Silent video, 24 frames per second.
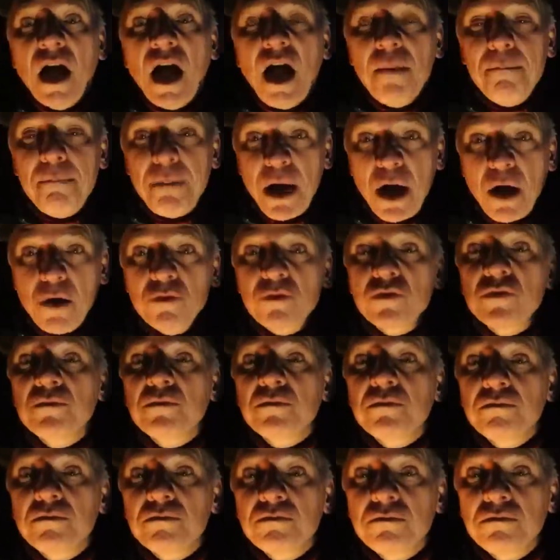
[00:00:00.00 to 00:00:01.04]
about
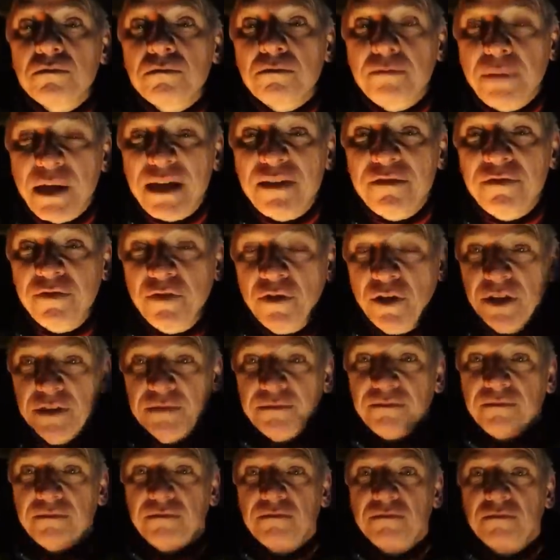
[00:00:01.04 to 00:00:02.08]
Bigfoot,
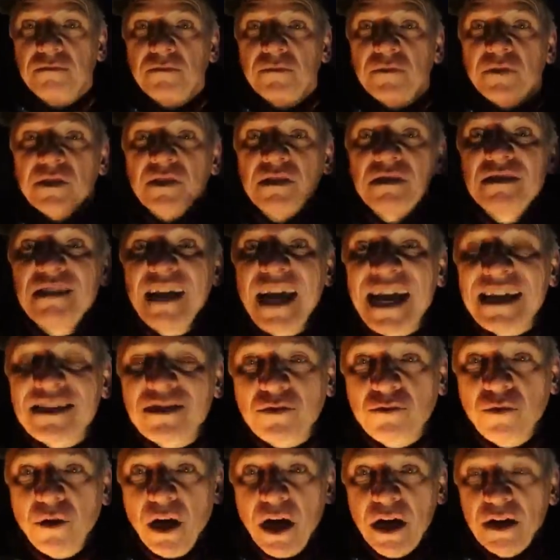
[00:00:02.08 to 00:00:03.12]

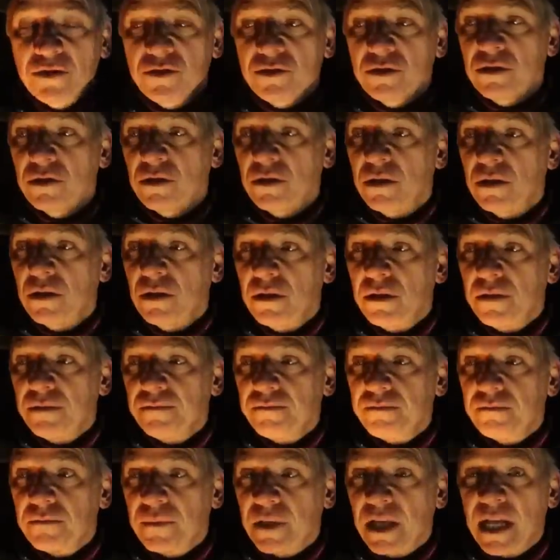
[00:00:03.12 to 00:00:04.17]
Sasquatch,
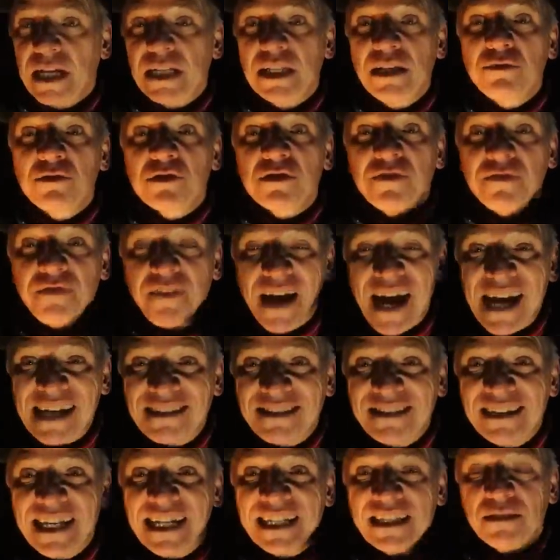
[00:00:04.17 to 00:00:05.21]
and he was
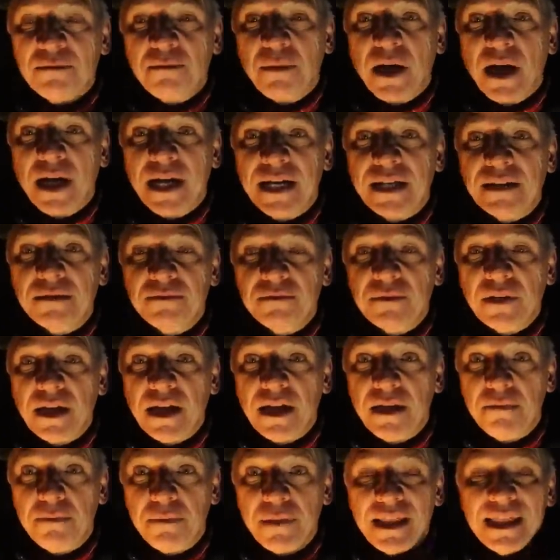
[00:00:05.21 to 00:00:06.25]
fascinated by it.
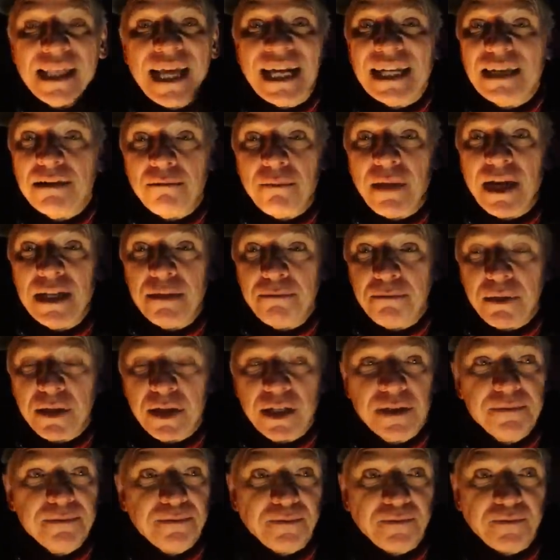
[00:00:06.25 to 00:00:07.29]
And that it might
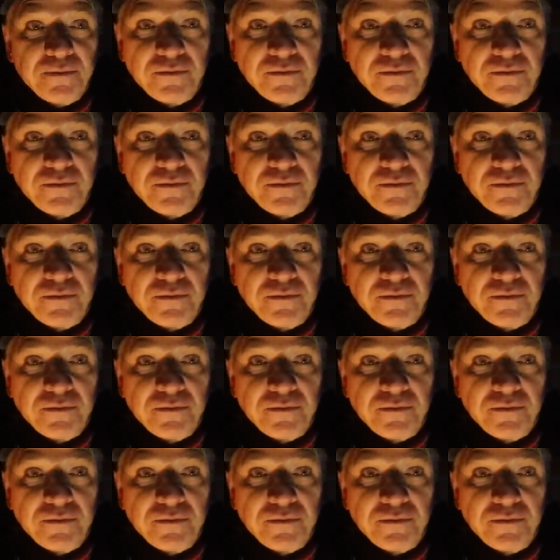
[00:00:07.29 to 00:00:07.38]
be